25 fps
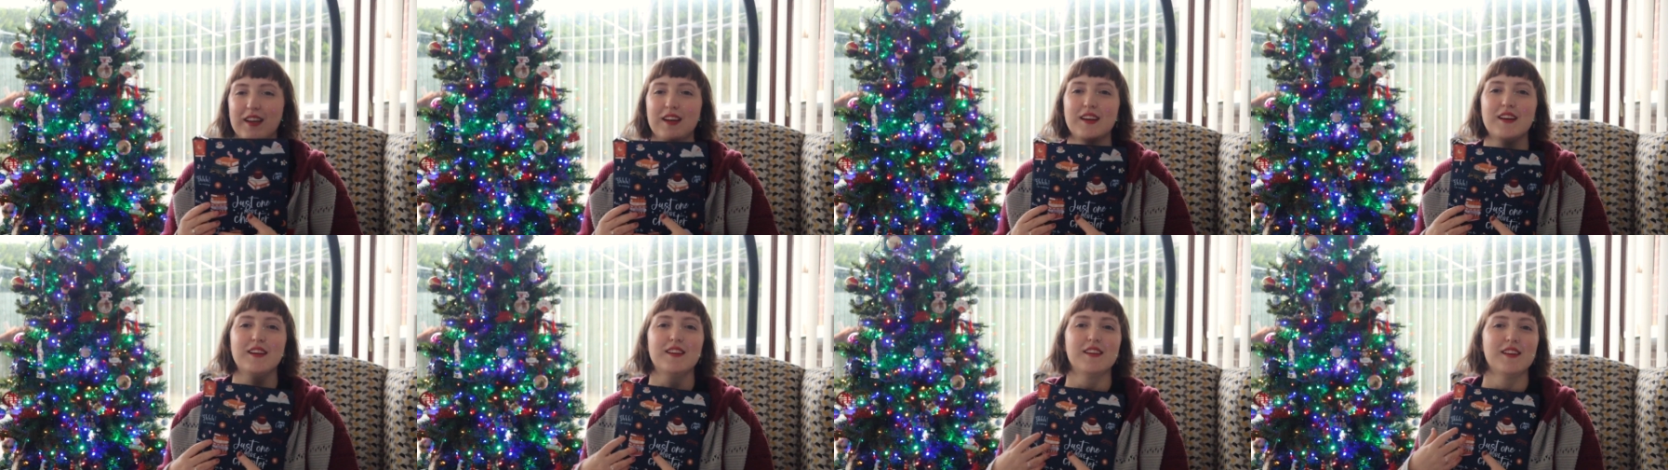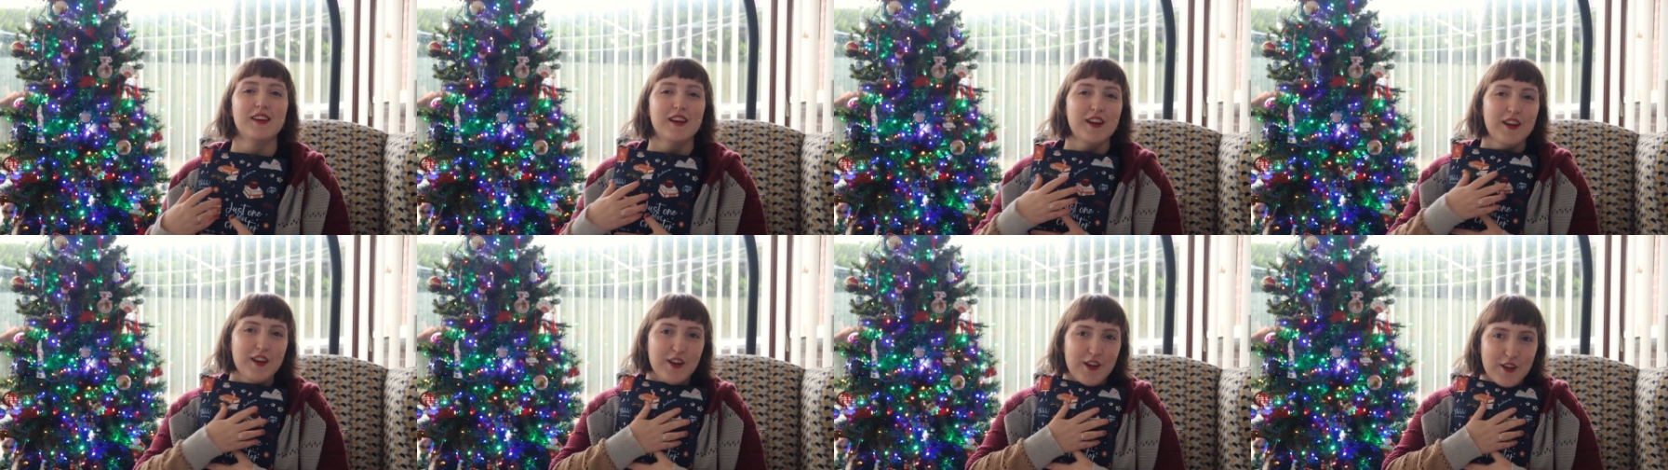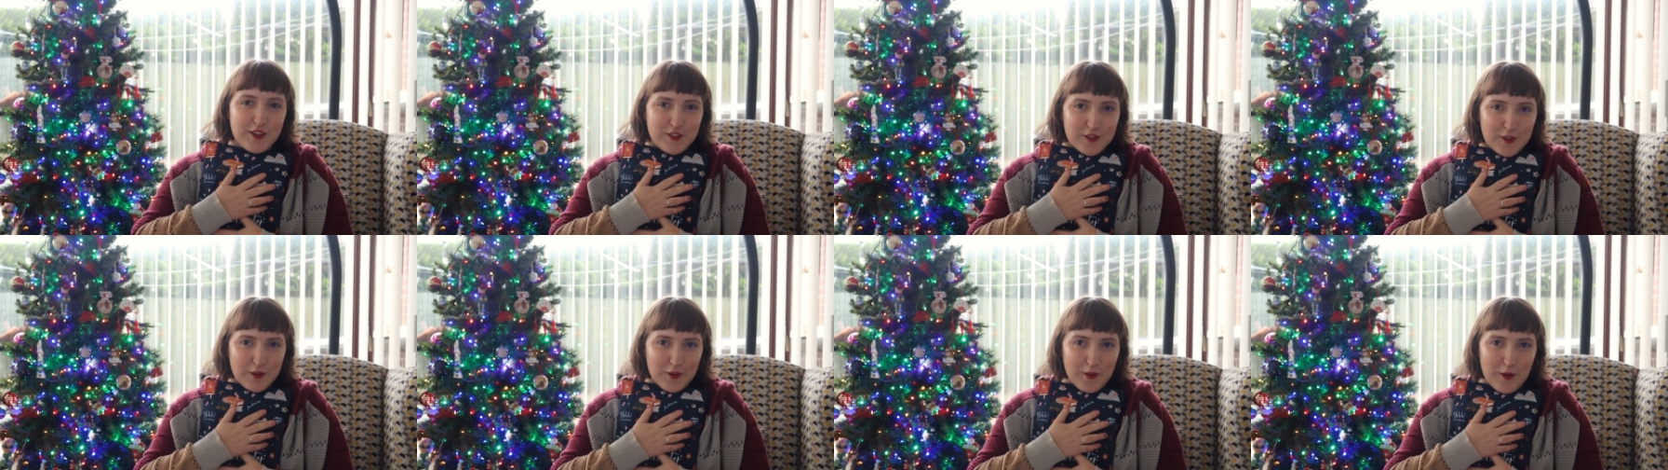and
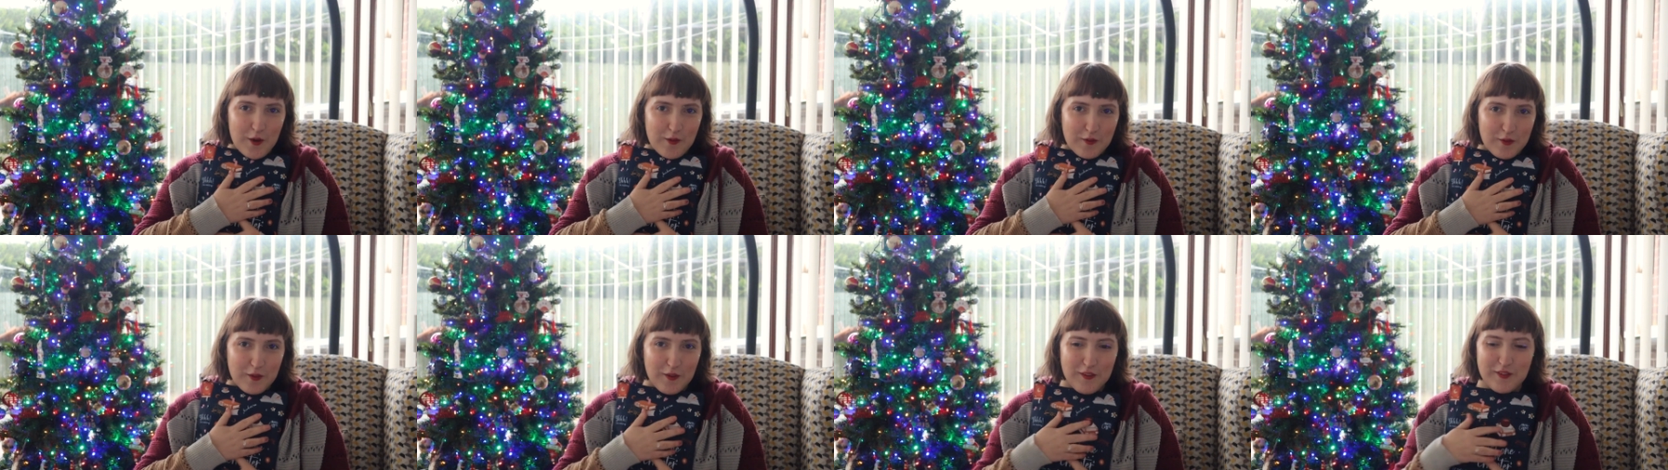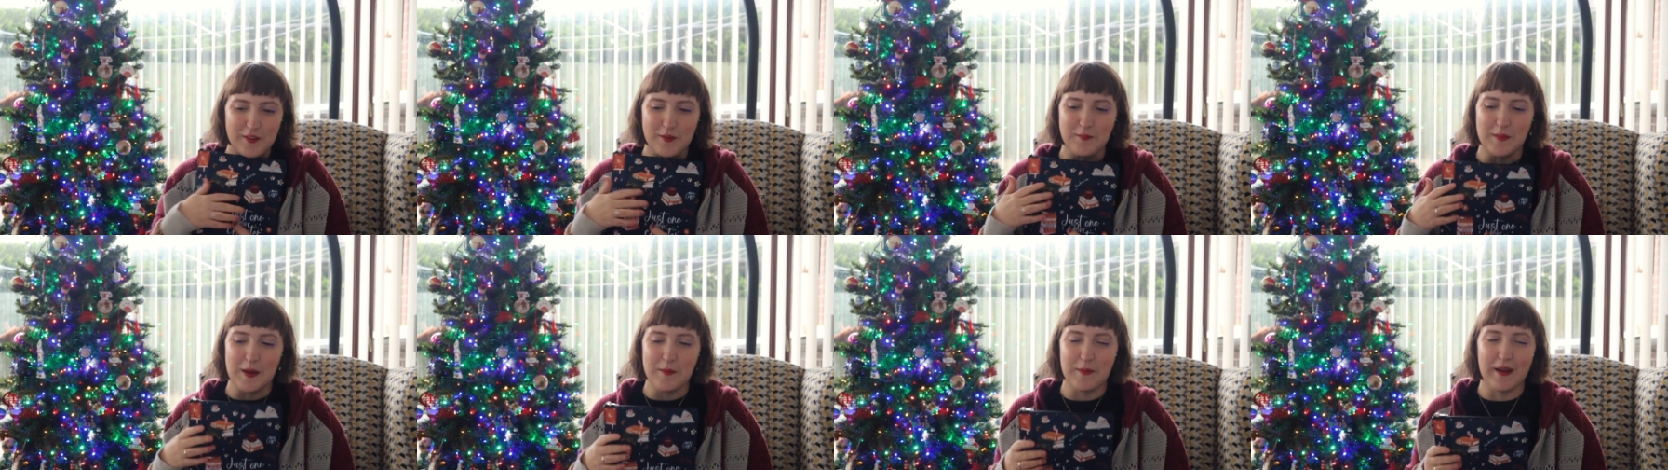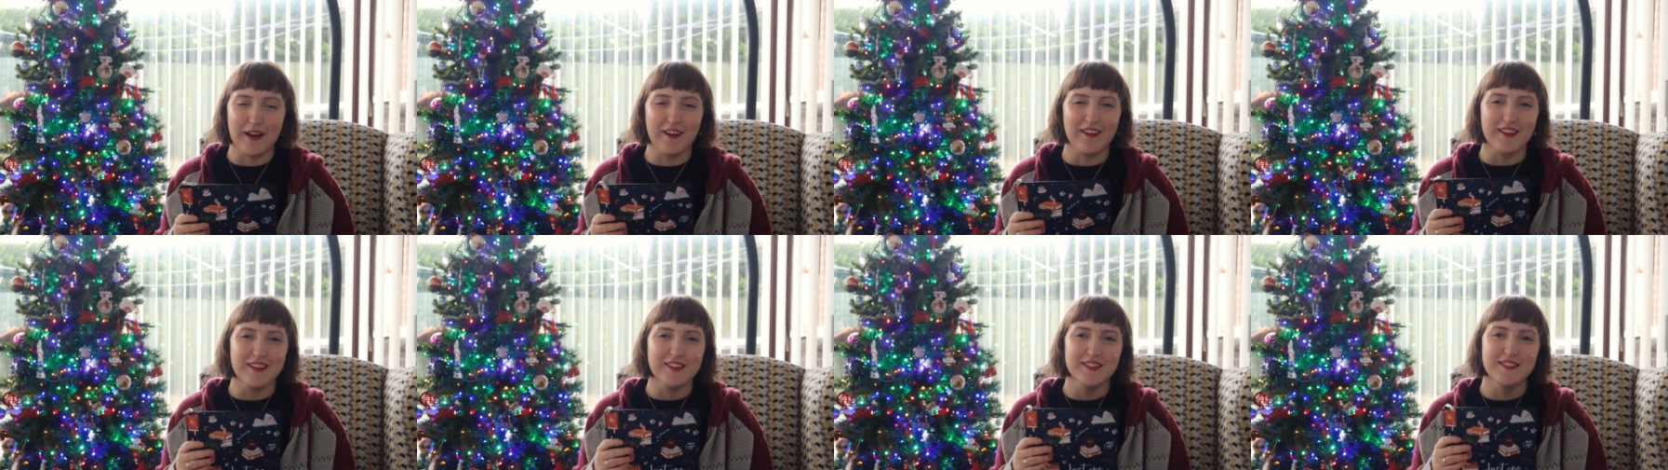so thoughtful from my
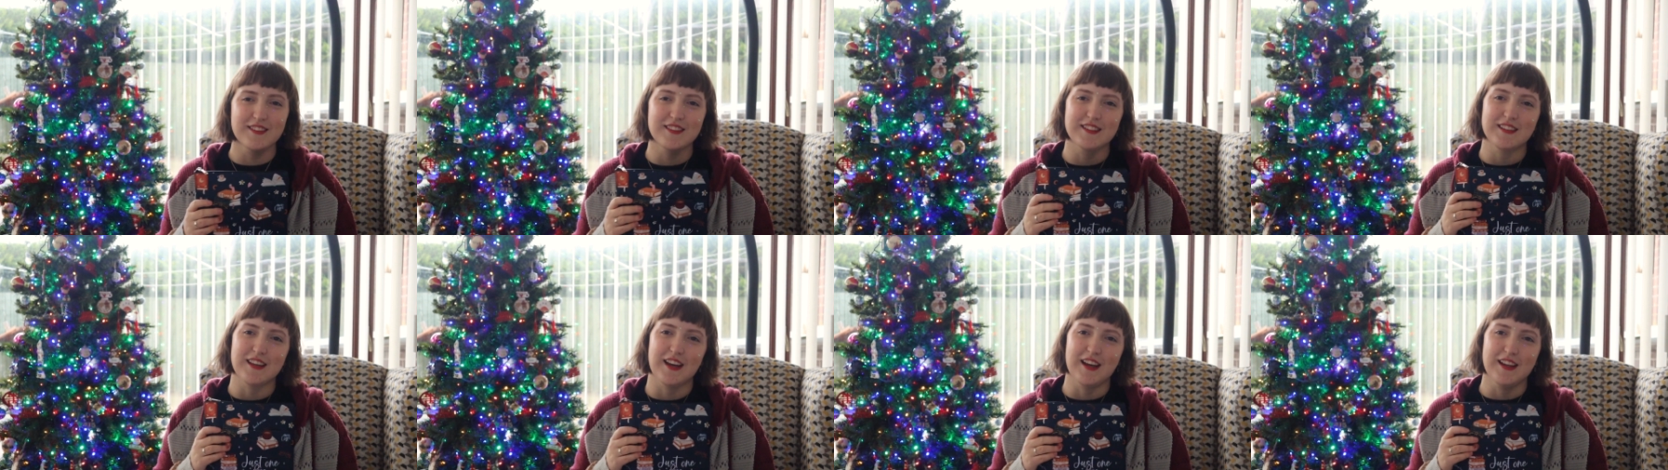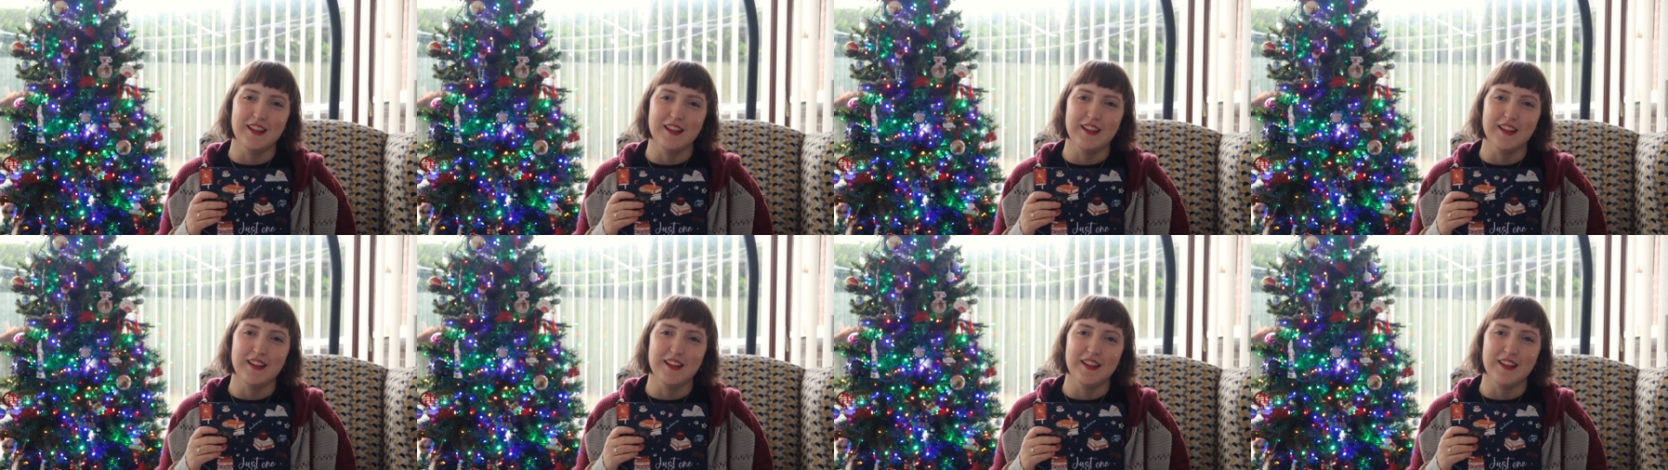parents.